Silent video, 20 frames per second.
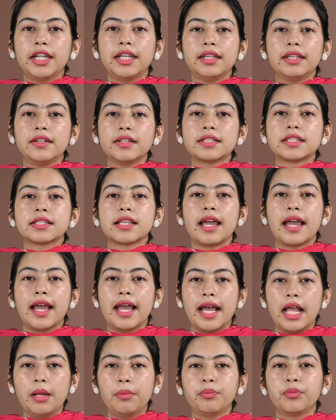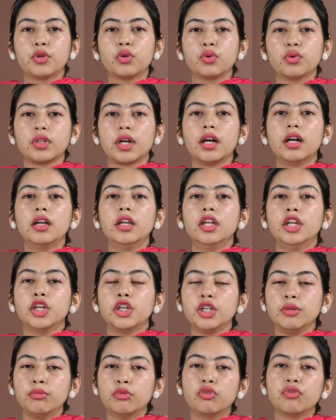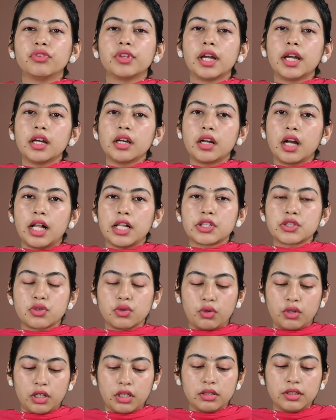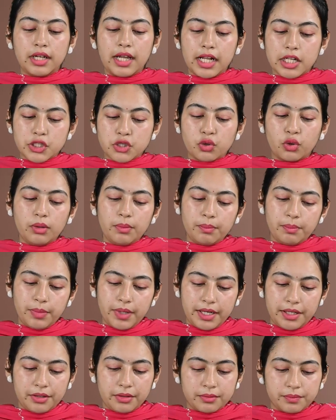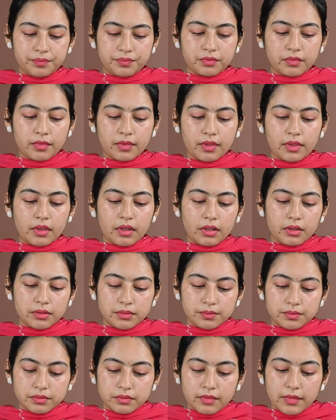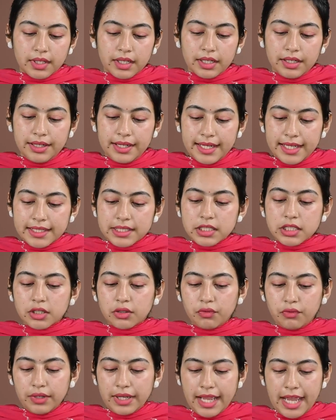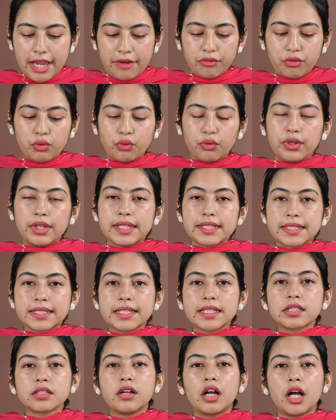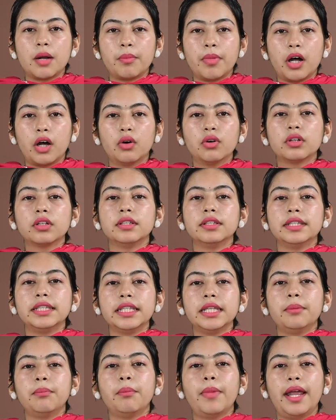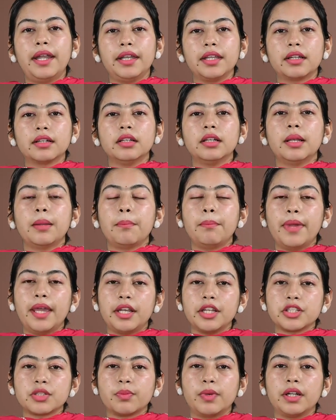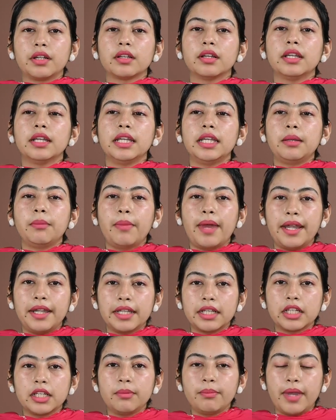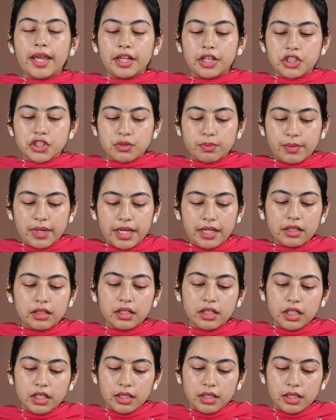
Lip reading: its help to the remove the gallstone bladder. Next, we have to discuss about the medical management. In medical management,